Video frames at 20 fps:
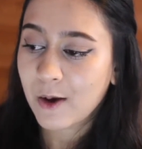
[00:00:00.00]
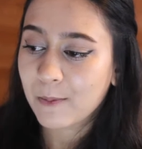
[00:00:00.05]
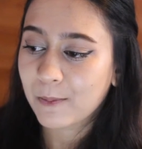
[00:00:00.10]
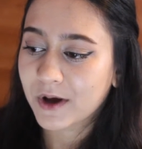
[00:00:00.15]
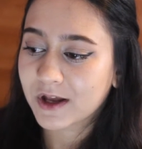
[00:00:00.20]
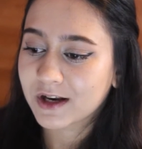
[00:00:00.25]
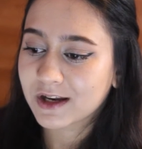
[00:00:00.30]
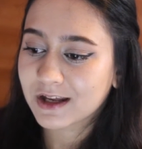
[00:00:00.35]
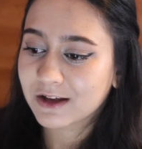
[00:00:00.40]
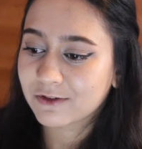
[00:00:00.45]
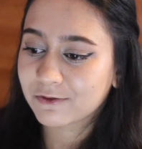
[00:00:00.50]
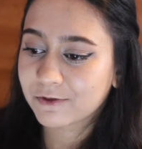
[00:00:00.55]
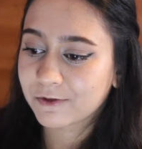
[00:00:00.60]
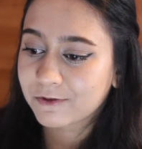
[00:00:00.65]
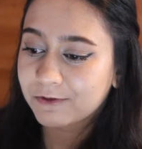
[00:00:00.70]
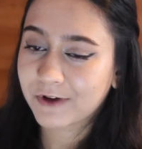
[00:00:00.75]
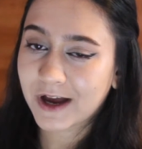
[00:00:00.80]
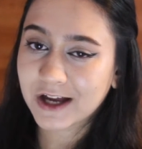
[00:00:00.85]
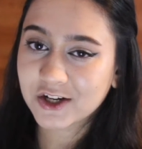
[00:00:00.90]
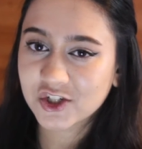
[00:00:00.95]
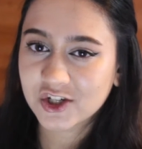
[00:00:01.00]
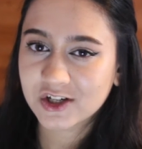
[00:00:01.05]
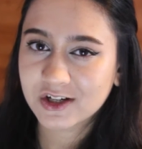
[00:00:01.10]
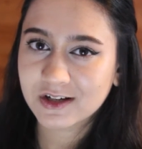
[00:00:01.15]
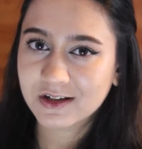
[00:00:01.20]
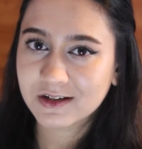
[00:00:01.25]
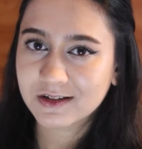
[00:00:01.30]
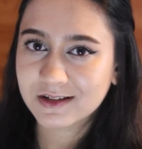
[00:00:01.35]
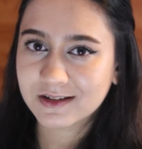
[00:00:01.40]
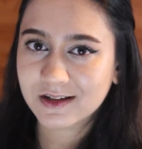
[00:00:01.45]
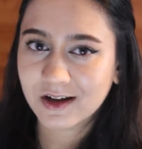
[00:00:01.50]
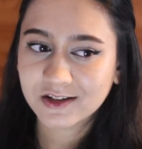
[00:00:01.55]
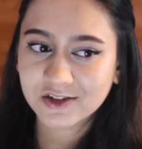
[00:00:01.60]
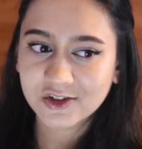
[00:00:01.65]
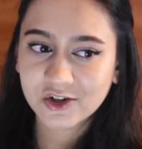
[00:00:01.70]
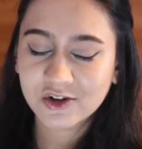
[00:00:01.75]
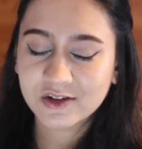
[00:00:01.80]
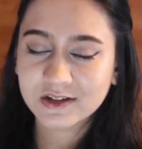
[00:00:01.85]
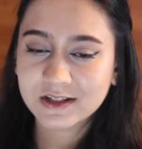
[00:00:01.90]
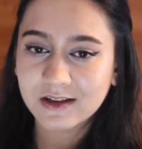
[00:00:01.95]
But for fashion design
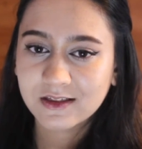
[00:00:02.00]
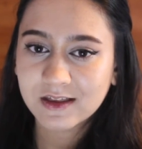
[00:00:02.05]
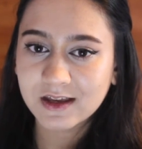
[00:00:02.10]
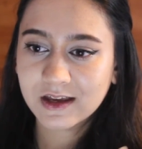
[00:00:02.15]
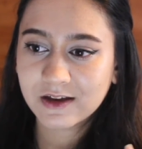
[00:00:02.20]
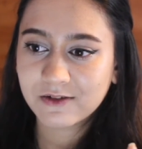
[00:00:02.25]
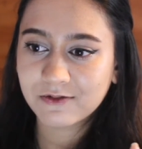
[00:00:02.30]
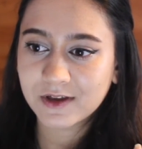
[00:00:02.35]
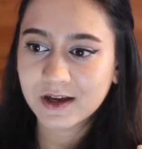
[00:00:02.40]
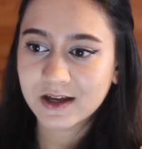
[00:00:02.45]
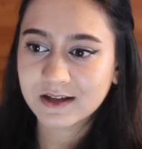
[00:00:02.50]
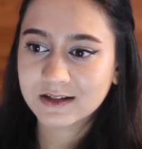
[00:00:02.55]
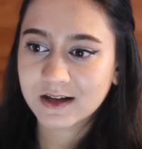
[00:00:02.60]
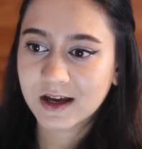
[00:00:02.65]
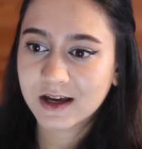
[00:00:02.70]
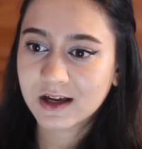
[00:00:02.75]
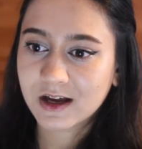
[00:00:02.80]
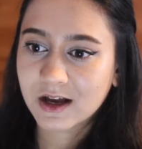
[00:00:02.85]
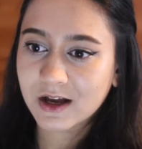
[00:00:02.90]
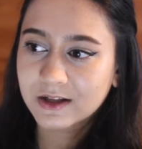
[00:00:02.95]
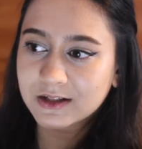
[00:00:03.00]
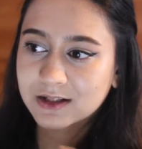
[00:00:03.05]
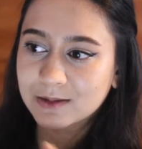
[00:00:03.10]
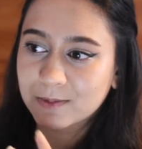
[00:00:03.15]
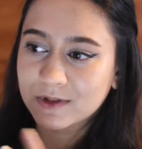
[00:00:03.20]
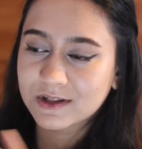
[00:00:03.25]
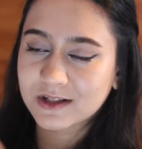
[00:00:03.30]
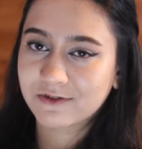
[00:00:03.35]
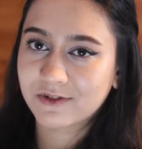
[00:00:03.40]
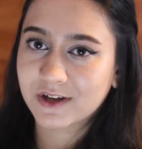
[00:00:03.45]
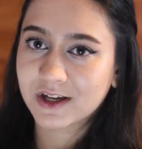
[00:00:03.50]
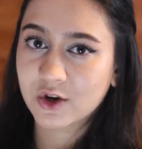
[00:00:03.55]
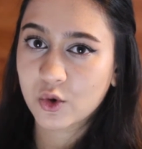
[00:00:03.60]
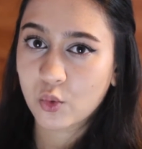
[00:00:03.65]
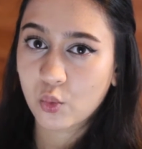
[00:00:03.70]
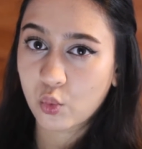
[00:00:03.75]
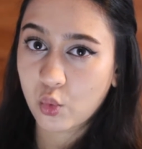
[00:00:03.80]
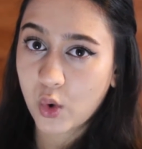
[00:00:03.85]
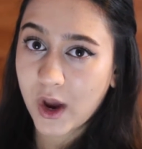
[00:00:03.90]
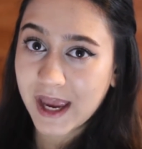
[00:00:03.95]
students, I think if there's like a specific
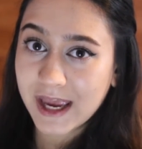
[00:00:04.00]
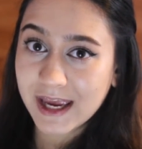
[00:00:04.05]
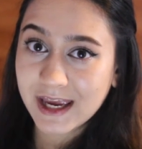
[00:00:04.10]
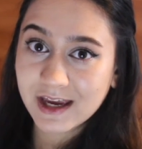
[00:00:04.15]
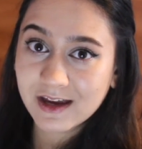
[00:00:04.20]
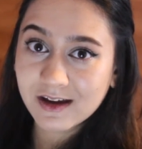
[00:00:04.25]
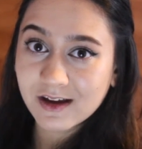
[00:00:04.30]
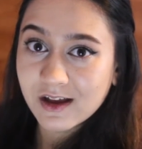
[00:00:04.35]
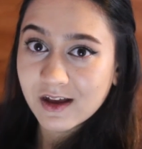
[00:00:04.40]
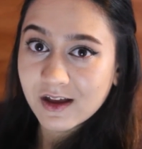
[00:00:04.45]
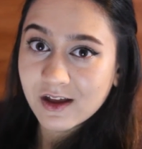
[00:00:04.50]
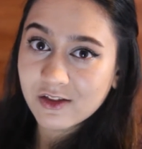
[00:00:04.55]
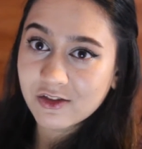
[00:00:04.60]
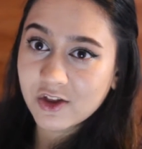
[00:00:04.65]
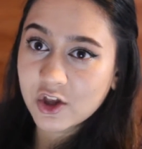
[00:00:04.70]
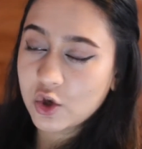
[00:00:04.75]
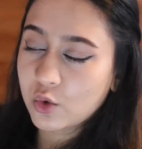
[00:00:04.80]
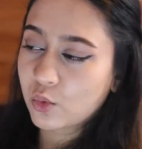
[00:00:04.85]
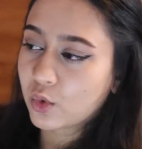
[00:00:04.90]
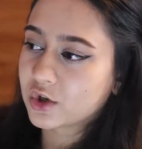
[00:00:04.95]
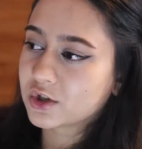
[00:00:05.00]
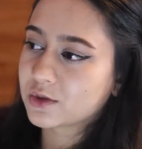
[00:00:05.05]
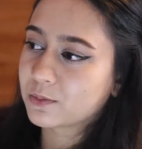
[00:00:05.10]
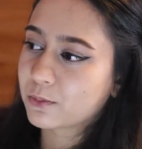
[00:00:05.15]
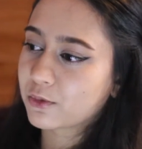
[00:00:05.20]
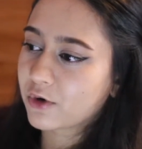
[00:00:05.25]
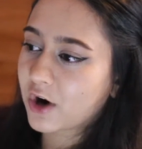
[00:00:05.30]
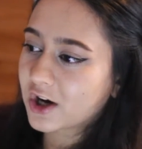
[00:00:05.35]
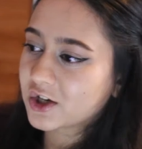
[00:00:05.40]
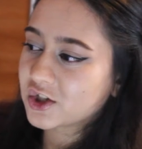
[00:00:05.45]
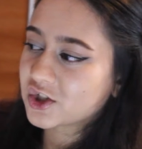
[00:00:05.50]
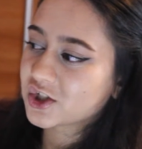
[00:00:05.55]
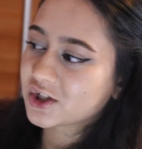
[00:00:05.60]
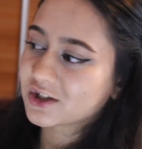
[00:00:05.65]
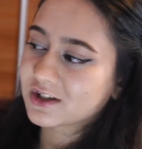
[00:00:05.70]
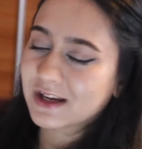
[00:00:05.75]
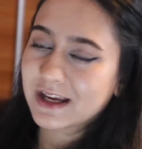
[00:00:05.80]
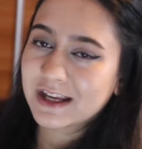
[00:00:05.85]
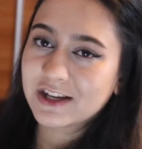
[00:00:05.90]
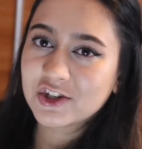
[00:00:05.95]
way that you want to
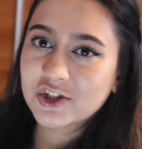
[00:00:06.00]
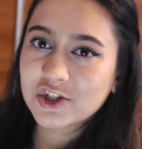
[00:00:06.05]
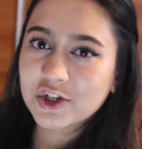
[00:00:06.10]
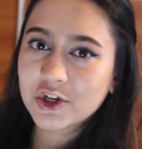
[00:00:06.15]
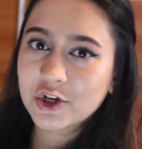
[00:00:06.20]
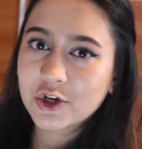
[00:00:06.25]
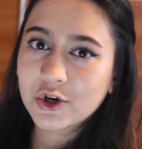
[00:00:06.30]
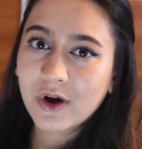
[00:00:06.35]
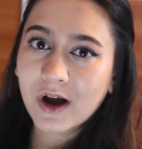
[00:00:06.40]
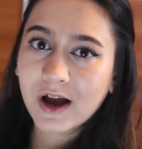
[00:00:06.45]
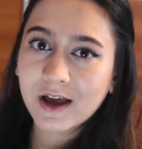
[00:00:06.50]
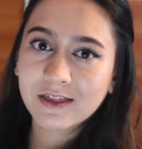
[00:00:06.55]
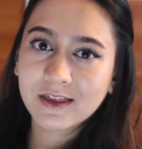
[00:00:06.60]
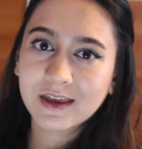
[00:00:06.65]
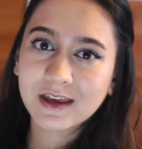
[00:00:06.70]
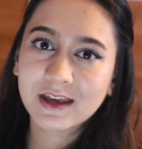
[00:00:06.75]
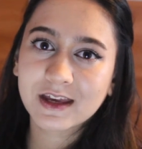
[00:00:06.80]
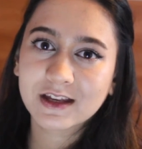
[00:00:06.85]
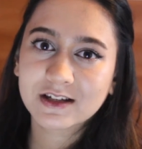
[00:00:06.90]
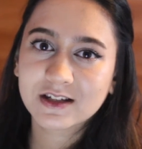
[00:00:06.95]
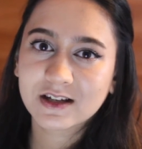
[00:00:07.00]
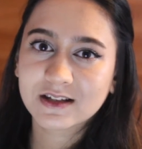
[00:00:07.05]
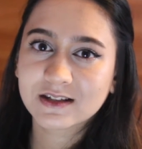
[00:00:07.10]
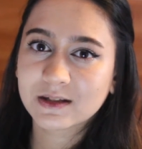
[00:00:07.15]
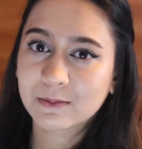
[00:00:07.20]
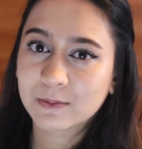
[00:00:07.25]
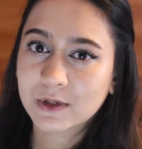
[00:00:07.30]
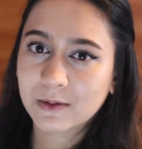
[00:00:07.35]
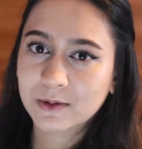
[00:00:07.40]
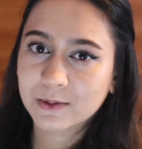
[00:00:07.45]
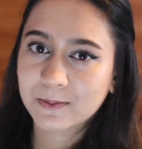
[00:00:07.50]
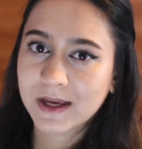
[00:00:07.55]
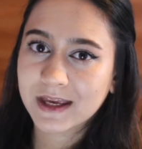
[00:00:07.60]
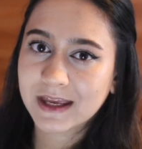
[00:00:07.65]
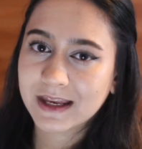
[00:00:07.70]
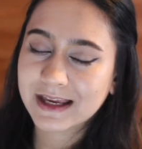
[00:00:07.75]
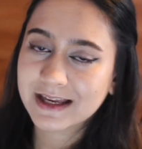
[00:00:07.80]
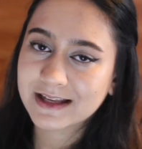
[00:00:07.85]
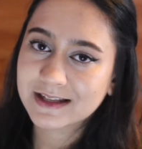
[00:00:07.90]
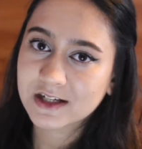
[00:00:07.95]
branch into, I think it does sometimes make
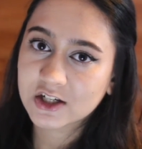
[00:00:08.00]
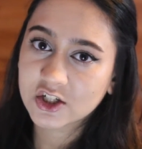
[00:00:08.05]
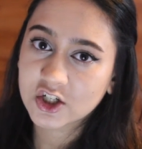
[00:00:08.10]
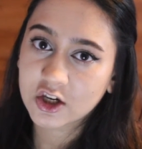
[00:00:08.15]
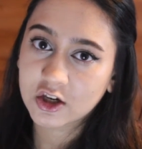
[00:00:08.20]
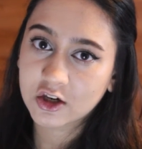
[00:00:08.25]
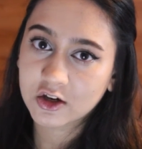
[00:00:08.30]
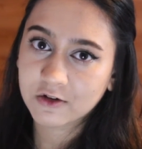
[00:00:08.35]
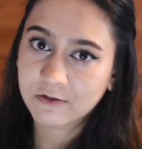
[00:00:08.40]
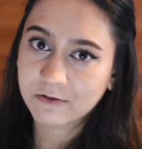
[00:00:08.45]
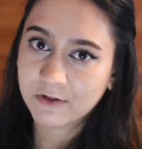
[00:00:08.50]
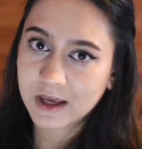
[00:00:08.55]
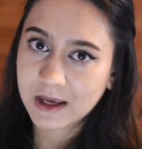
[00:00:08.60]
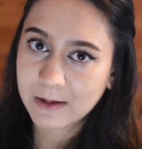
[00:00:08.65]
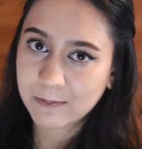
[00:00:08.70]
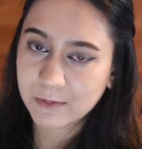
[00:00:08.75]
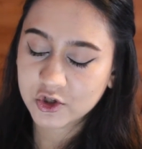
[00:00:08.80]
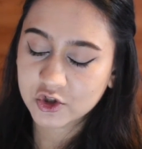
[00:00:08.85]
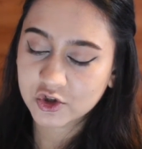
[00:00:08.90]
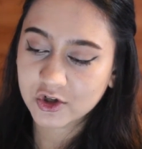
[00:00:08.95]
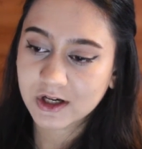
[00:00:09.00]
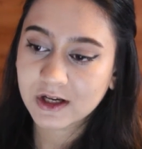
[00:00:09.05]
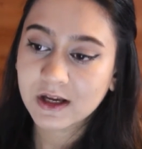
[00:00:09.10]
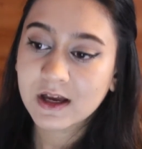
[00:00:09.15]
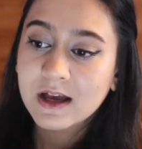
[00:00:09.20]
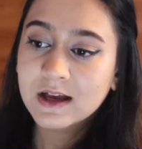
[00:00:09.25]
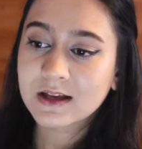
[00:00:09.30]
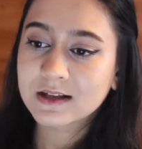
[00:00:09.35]
it easier to look for imagery.